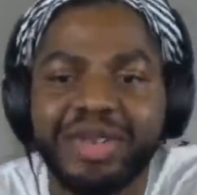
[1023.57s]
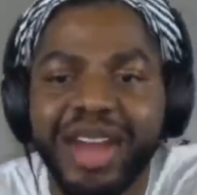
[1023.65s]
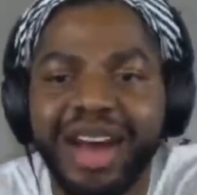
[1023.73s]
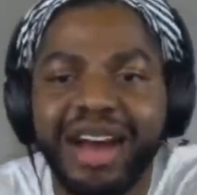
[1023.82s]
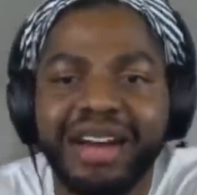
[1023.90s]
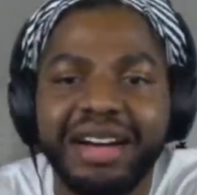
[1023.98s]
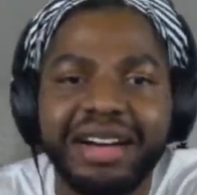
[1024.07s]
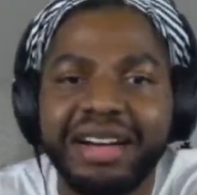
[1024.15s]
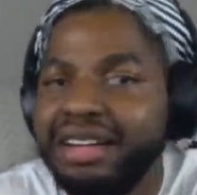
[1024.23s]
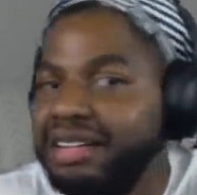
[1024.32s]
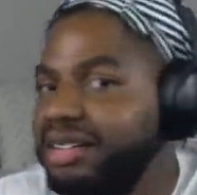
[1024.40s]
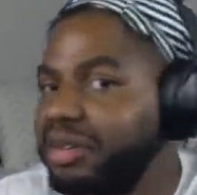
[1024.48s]
do not
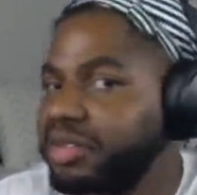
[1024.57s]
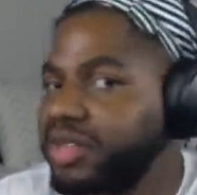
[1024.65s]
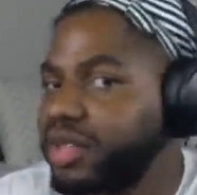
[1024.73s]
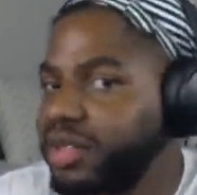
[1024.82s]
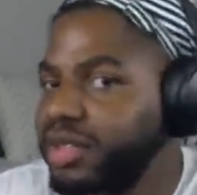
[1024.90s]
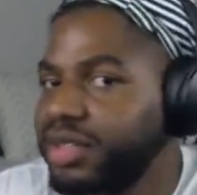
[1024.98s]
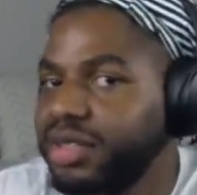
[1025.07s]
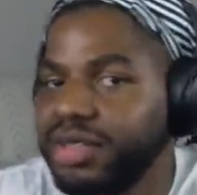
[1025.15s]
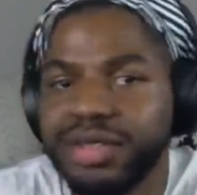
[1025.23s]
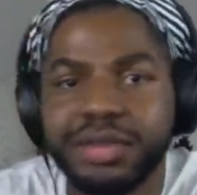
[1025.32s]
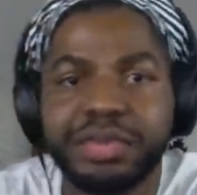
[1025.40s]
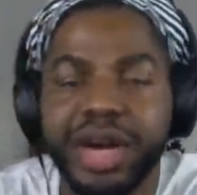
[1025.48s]
go to the
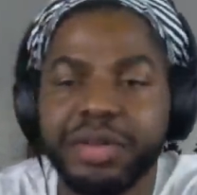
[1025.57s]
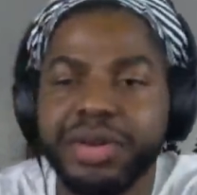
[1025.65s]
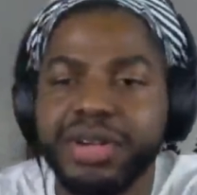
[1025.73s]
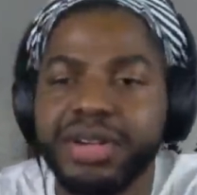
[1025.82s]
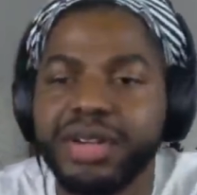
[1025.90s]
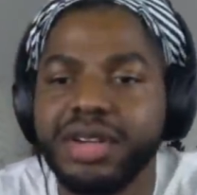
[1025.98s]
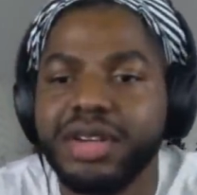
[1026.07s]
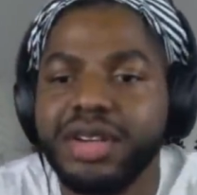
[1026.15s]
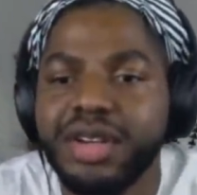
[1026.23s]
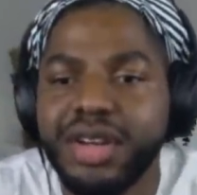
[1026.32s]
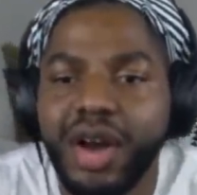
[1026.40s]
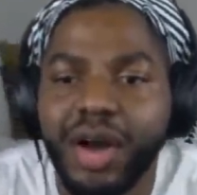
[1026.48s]
barber.
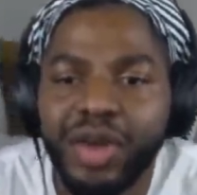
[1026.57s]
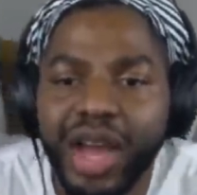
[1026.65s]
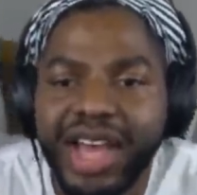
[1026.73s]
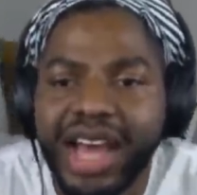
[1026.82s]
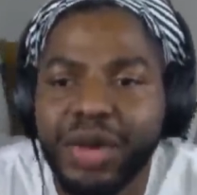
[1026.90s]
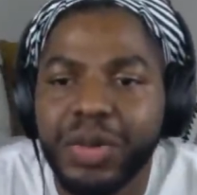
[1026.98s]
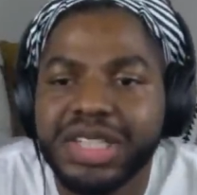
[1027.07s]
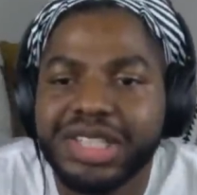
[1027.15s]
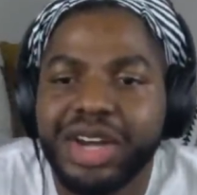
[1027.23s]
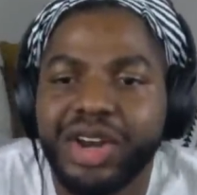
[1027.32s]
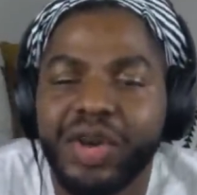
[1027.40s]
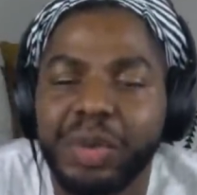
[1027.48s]
Although I kind of want to
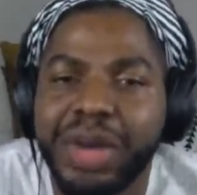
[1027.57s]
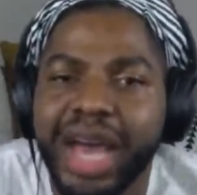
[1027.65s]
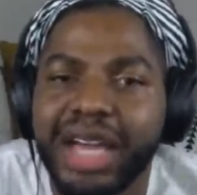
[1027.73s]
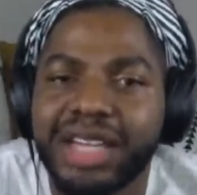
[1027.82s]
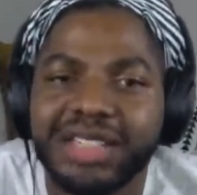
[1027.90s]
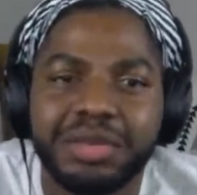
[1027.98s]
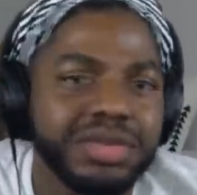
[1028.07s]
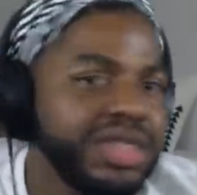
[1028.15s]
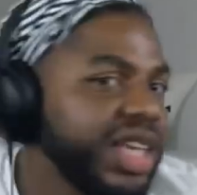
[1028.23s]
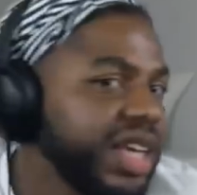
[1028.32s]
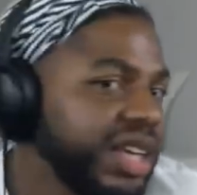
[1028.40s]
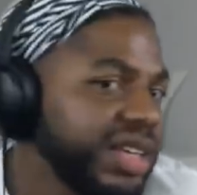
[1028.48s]
start going back because I'm
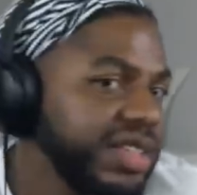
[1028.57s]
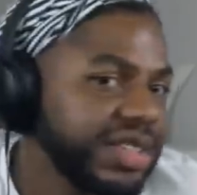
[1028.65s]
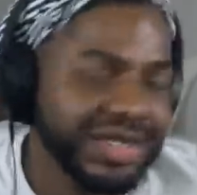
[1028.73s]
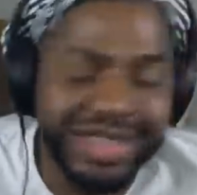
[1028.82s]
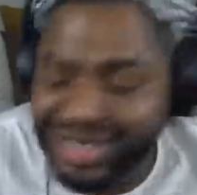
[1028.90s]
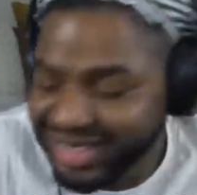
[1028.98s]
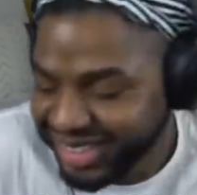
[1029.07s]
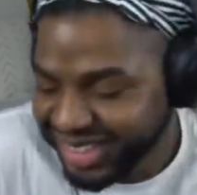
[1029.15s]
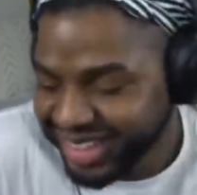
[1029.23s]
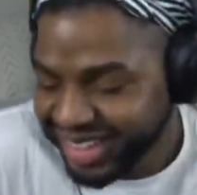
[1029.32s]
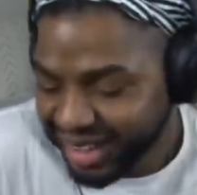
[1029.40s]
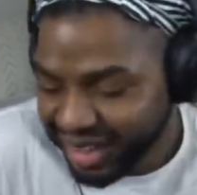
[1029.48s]
sick of this.
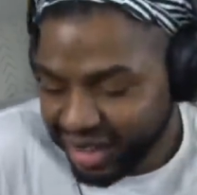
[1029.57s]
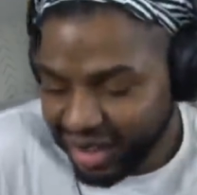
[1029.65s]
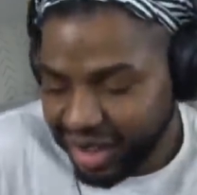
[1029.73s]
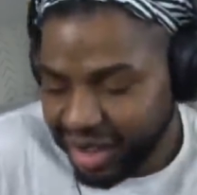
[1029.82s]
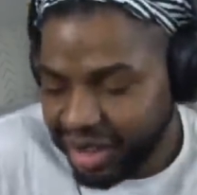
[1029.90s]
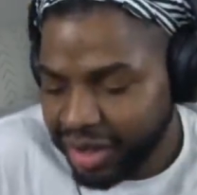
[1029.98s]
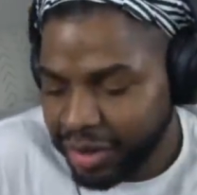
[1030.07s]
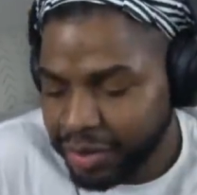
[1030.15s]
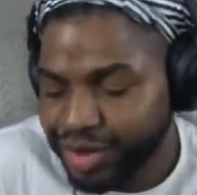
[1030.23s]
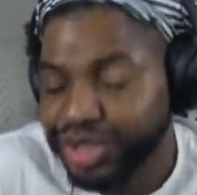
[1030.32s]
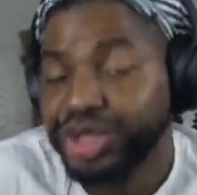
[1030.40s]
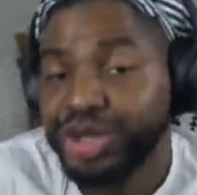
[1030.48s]

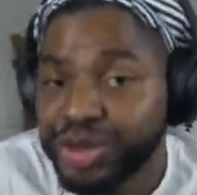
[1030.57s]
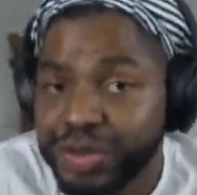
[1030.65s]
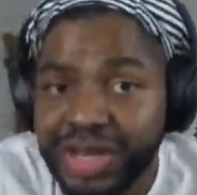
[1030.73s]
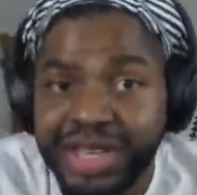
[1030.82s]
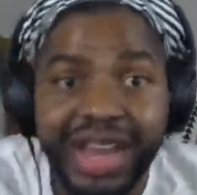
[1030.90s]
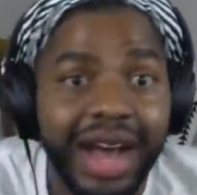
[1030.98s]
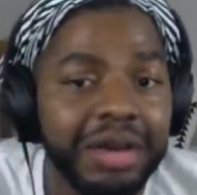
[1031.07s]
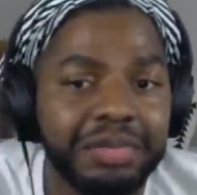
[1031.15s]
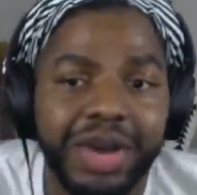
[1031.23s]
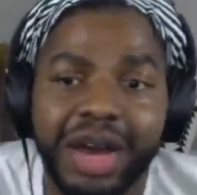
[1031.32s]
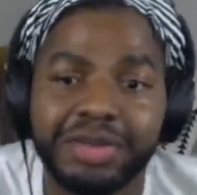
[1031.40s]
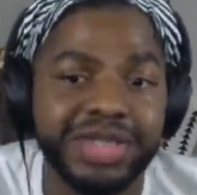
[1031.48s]
Jujubee, I'm
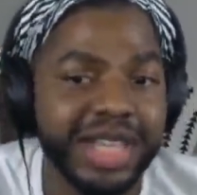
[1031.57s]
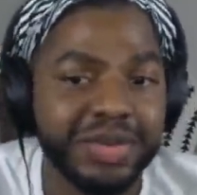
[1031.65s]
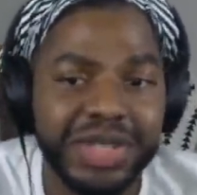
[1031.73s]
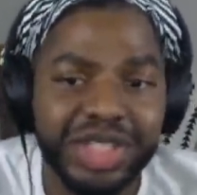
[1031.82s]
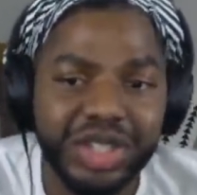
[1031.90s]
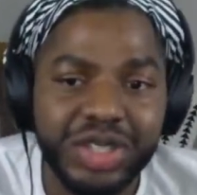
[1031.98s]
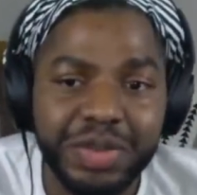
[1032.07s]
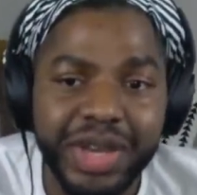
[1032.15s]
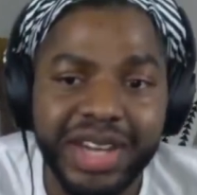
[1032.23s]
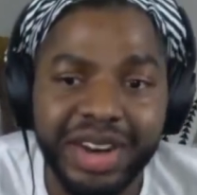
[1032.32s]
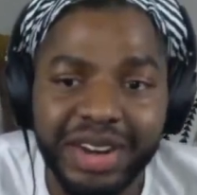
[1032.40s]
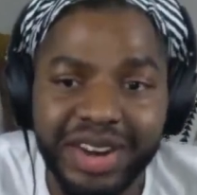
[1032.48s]
obsessed with Jujubee
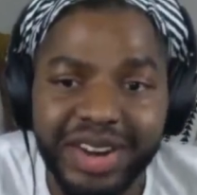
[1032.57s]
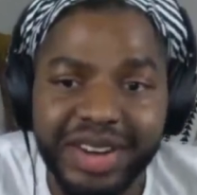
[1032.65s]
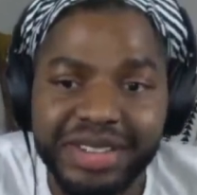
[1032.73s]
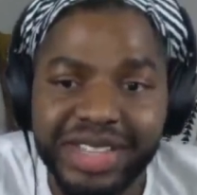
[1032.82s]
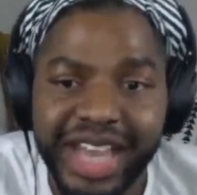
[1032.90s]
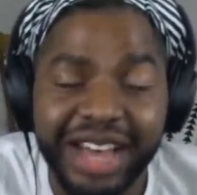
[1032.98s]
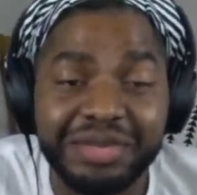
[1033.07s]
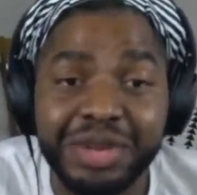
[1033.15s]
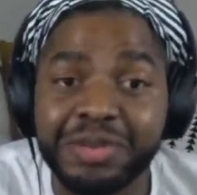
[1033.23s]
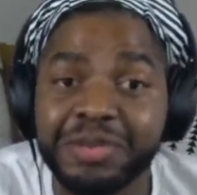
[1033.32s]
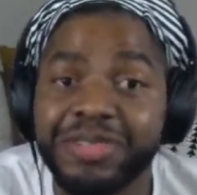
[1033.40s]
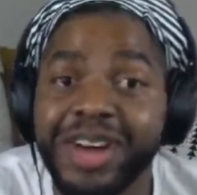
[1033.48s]
and her curls. Like I've
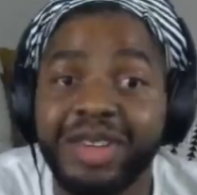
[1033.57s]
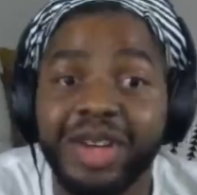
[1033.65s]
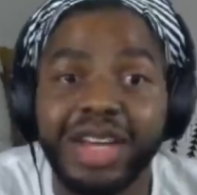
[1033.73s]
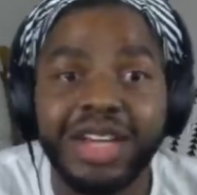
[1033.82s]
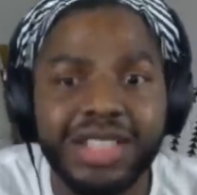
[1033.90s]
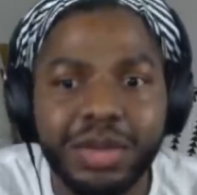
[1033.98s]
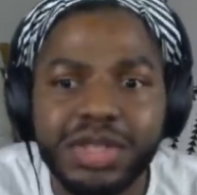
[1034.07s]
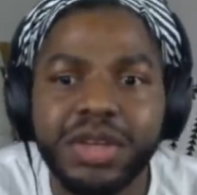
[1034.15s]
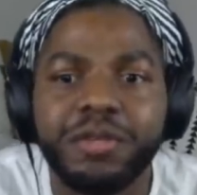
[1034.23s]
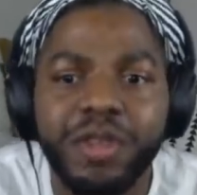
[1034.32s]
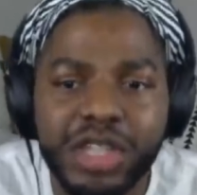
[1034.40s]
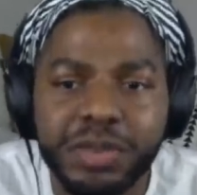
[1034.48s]
been following. She was the
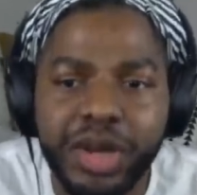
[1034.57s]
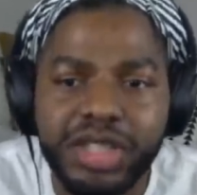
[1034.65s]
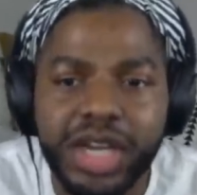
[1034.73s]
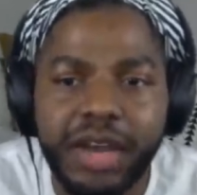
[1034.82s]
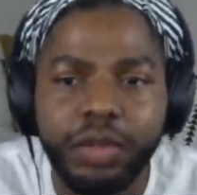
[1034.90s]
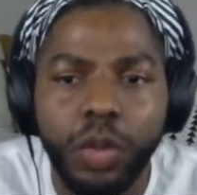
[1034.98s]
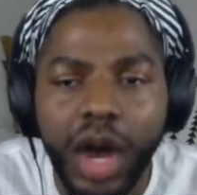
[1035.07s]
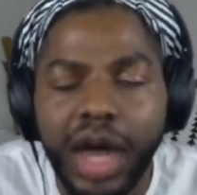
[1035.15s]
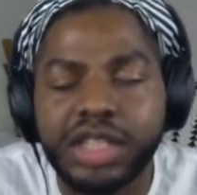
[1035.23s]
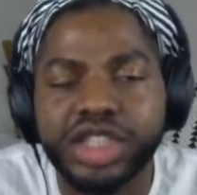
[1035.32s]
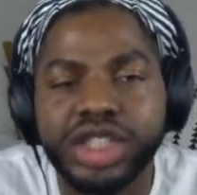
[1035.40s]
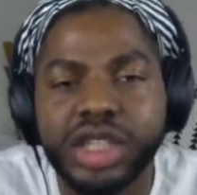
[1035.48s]
first person I
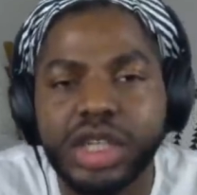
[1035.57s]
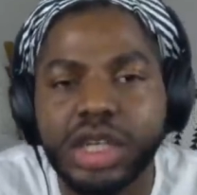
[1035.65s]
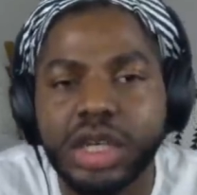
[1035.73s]
watched